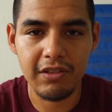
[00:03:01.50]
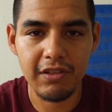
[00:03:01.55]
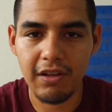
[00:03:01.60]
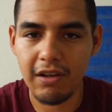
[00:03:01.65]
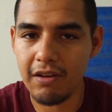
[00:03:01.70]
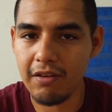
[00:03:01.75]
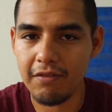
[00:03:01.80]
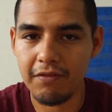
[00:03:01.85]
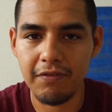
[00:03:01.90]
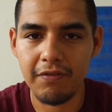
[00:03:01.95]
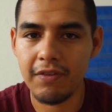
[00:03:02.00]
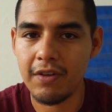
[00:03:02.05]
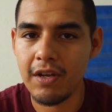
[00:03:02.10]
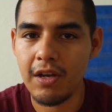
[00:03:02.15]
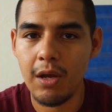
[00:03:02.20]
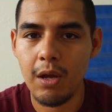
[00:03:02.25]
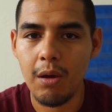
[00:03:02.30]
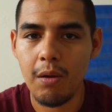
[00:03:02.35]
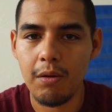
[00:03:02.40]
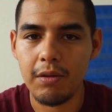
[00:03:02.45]
of
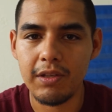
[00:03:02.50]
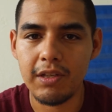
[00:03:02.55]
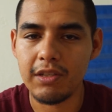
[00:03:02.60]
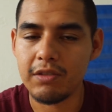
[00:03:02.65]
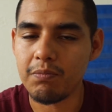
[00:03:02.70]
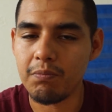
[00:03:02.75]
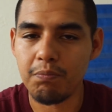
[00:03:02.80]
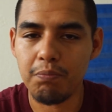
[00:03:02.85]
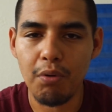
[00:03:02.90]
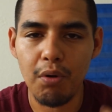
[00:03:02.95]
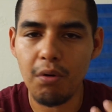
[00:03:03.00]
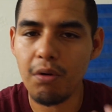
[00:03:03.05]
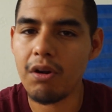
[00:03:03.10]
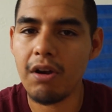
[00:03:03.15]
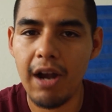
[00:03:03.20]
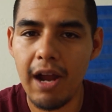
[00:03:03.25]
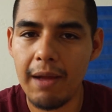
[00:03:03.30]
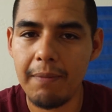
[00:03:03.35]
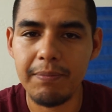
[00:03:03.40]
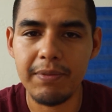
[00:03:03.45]
this
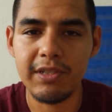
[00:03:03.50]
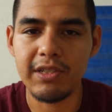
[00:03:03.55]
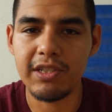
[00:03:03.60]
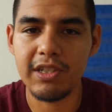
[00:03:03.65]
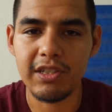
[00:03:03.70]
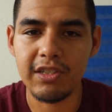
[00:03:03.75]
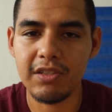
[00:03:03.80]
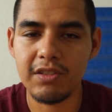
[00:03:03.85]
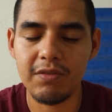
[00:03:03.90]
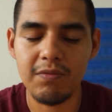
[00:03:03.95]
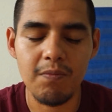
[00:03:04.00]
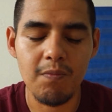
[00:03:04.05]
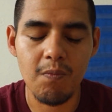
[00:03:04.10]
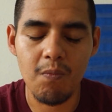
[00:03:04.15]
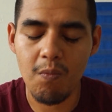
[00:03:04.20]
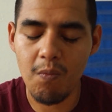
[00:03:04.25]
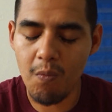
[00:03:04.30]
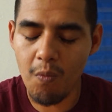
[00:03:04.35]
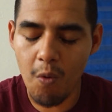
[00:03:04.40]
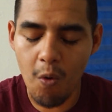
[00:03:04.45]
bullcrap is just
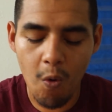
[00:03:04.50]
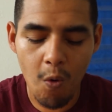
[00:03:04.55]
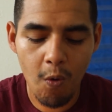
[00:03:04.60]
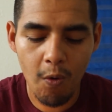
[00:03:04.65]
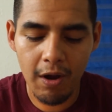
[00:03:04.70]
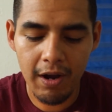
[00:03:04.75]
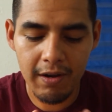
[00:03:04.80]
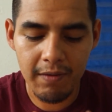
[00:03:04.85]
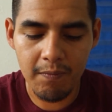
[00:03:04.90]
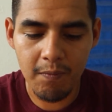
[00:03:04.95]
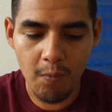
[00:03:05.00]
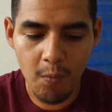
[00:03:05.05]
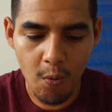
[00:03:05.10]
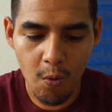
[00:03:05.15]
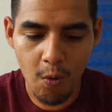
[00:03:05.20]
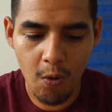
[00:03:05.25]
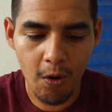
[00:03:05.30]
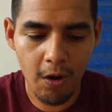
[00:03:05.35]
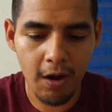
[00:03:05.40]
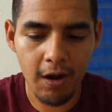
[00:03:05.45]
more and
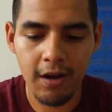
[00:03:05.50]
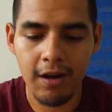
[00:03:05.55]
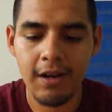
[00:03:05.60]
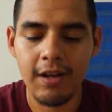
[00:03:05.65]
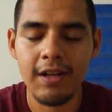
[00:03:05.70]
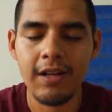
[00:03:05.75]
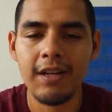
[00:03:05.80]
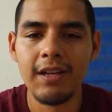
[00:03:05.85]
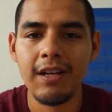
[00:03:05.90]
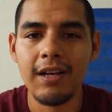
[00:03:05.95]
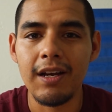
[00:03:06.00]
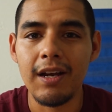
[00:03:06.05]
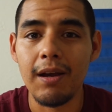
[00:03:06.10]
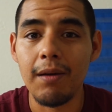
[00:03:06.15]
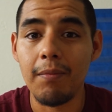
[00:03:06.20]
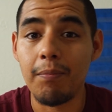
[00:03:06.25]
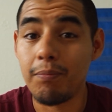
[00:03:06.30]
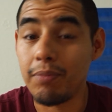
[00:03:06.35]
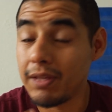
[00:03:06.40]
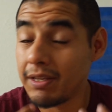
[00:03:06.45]
more
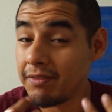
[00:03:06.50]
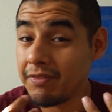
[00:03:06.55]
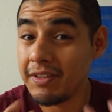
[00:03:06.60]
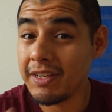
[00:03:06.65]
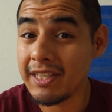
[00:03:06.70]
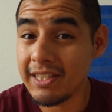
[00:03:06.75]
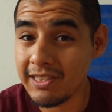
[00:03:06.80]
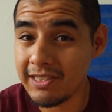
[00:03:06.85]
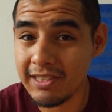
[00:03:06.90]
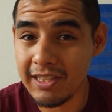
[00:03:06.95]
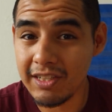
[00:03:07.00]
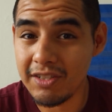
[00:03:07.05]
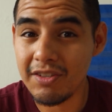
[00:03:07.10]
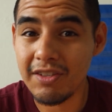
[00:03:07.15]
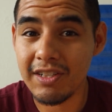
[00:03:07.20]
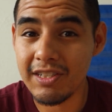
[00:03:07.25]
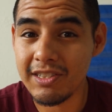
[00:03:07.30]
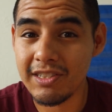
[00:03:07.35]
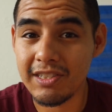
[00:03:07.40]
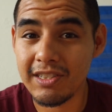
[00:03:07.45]
oblivious, and you
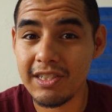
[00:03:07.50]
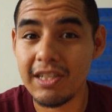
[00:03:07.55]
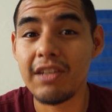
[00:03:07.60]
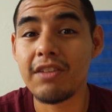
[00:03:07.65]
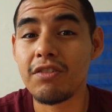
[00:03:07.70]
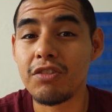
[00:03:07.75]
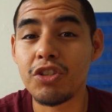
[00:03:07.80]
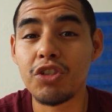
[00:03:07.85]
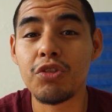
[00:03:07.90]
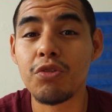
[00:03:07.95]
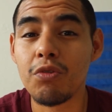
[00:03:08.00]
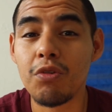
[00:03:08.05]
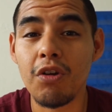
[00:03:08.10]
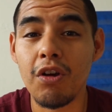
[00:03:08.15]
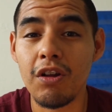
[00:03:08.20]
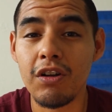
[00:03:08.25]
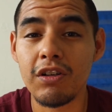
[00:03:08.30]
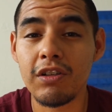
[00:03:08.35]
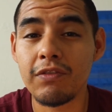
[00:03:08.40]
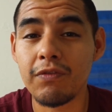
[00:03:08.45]
can see the true
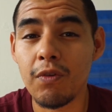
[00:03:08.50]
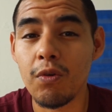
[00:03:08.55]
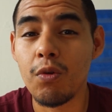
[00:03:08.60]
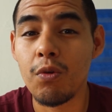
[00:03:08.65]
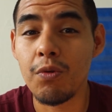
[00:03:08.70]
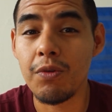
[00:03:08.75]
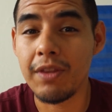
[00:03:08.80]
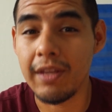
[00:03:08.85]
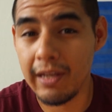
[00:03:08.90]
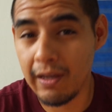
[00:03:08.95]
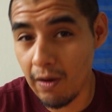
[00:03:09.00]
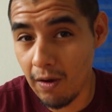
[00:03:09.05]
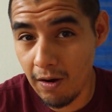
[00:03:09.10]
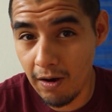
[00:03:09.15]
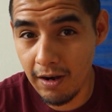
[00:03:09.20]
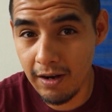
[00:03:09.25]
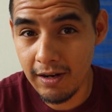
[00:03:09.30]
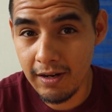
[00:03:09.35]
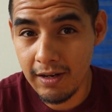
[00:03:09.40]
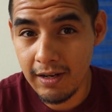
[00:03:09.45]
colors for who they
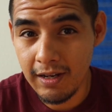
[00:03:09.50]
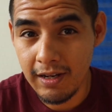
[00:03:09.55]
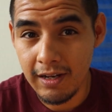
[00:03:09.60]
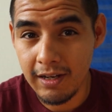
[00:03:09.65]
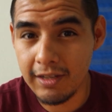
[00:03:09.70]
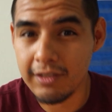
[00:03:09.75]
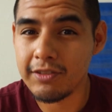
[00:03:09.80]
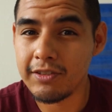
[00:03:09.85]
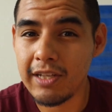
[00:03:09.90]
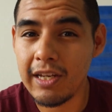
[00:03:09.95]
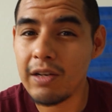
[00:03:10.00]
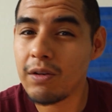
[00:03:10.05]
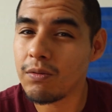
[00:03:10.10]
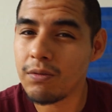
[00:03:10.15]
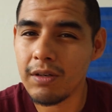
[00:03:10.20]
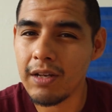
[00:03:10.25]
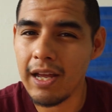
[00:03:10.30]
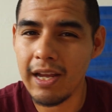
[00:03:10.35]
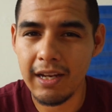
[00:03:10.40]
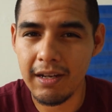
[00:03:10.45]
are, because they
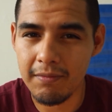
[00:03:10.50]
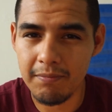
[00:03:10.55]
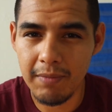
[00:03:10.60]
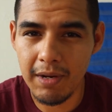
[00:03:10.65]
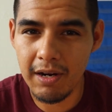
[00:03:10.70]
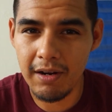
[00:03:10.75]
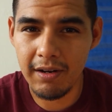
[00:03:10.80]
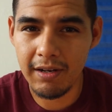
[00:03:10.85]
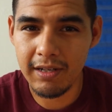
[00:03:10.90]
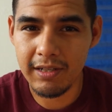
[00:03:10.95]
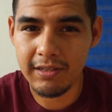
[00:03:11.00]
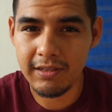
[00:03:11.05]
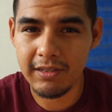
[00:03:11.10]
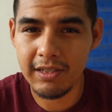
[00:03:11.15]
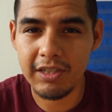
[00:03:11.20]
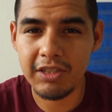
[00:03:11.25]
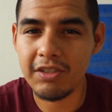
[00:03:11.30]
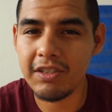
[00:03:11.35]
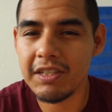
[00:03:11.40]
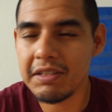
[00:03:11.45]
don't like Americans. They
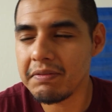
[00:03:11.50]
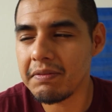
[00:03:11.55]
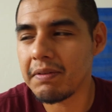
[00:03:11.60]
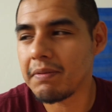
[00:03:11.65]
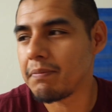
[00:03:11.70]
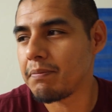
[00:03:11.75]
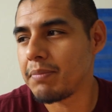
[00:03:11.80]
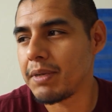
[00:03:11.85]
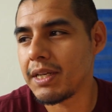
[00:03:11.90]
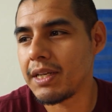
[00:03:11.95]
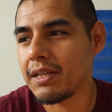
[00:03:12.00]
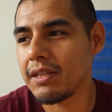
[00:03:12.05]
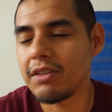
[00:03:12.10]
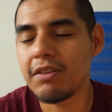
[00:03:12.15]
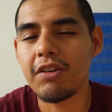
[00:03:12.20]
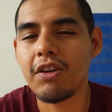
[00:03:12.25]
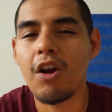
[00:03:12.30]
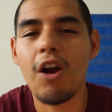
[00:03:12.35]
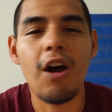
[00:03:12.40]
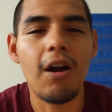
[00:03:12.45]
shouldn't even be. They're
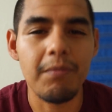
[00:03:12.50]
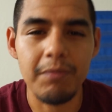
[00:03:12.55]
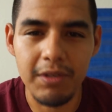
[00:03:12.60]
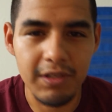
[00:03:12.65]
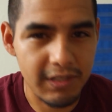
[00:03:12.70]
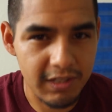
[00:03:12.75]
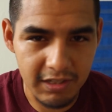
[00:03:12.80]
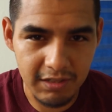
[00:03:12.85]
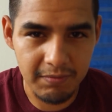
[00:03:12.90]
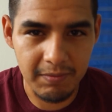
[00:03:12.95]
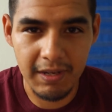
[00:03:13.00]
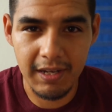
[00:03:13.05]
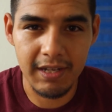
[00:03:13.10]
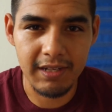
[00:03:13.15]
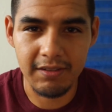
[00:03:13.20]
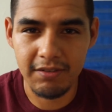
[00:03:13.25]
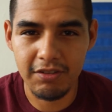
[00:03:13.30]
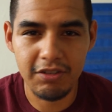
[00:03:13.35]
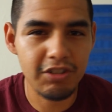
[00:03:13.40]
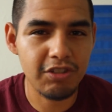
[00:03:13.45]
communists, man.
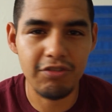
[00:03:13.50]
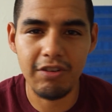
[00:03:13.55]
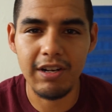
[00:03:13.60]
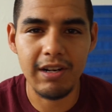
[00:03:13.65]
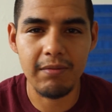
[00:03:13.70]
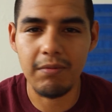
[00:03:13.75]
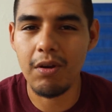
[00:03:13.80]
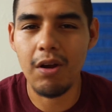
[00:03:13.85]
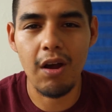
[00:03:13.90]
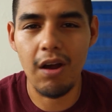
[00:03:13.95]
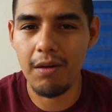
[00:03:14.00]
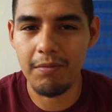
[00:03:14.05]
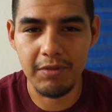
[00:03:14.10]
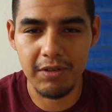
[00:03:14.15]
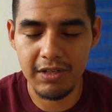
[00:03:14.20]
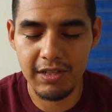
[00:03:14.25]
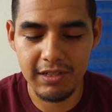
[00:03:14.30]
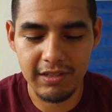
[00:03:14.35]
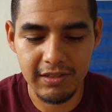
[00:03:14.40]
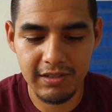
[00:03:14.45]
They're straight up
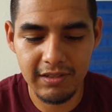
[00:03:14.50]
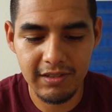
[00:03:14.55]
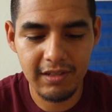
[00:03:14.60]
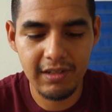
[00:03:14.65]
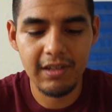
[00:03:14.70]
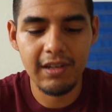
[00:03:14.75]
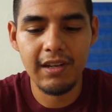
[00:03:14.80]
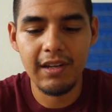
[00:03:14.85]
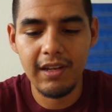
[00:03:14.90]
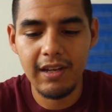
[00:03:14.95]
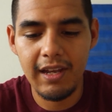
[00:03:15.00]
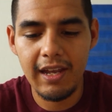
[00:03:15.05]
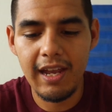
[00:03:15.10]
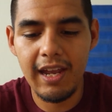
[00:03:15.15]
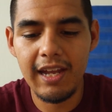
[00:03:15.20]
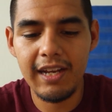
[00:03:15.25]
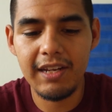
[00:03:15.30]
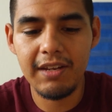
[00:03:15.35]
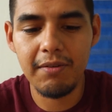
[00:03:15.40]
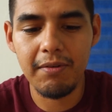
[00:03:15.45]
communists.
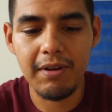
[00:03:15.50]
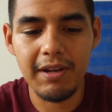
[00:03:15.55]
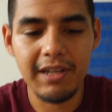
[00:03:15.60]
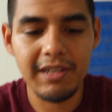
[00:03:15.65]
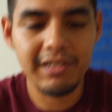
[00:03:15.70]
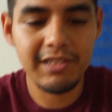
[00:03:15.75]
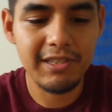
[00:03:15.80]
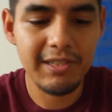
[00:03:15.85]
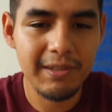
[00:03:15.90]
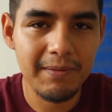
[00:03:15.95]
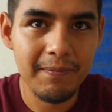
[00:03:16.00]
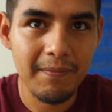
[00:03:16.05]
Anyways,